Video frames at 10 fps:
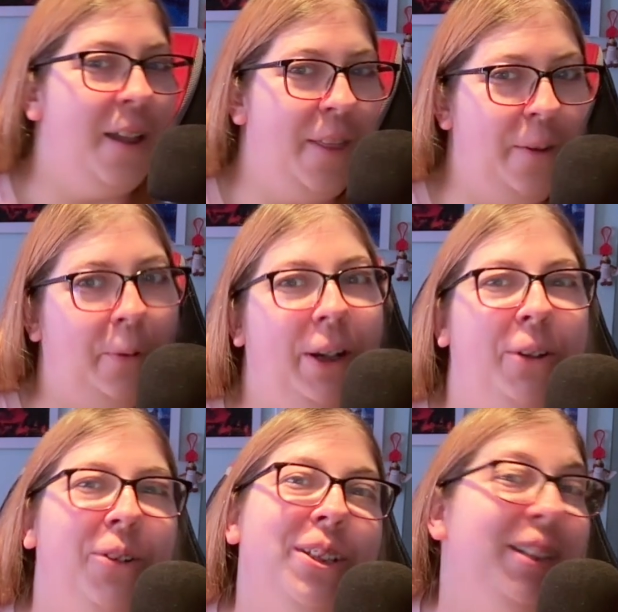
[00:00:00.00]
the one
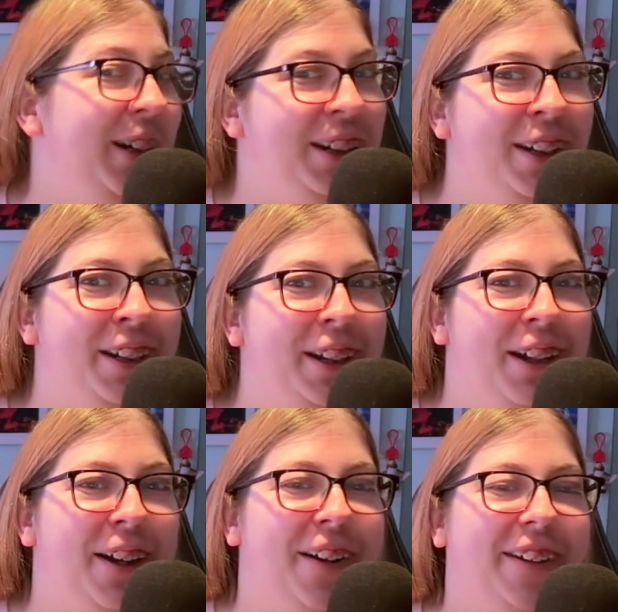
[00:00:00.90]
who started it
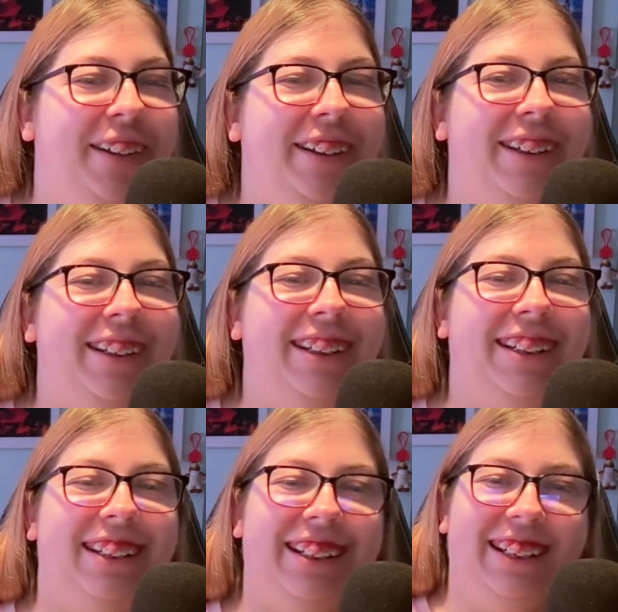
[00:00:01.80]
all,
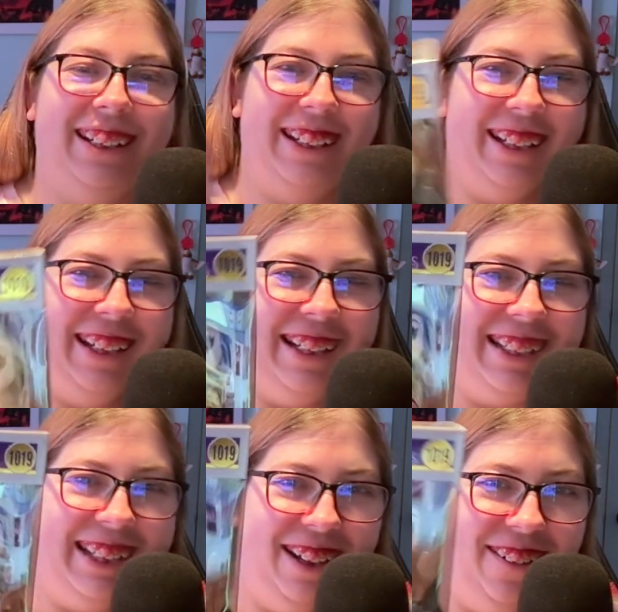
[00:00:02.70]

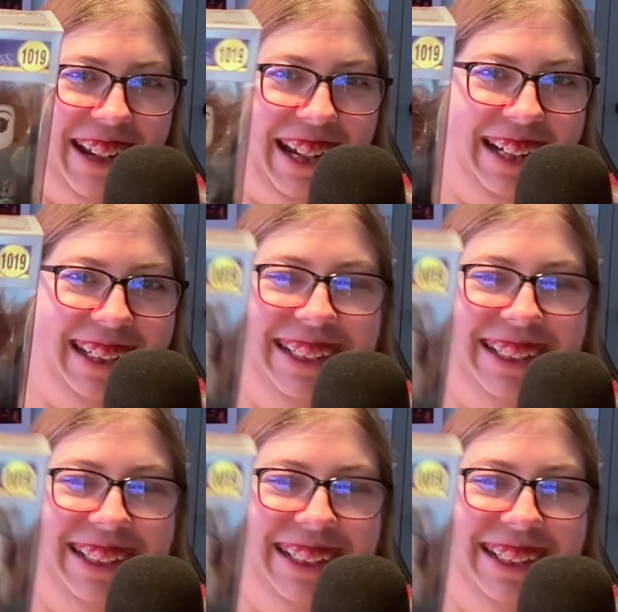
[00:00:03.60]
Snow White.